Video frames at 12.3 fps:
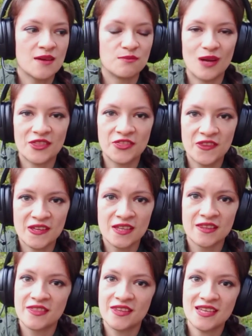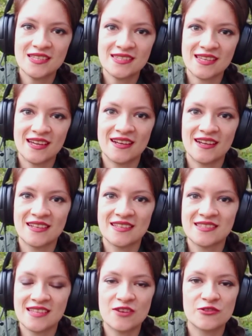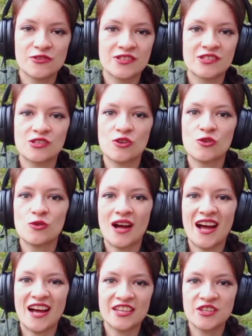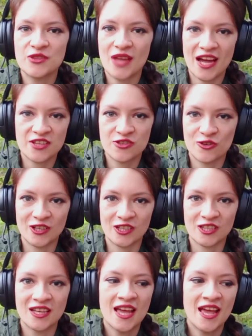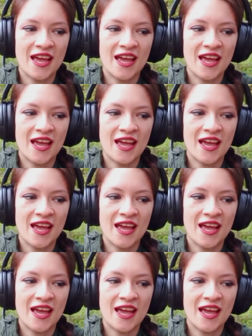But this sounds so unnatural,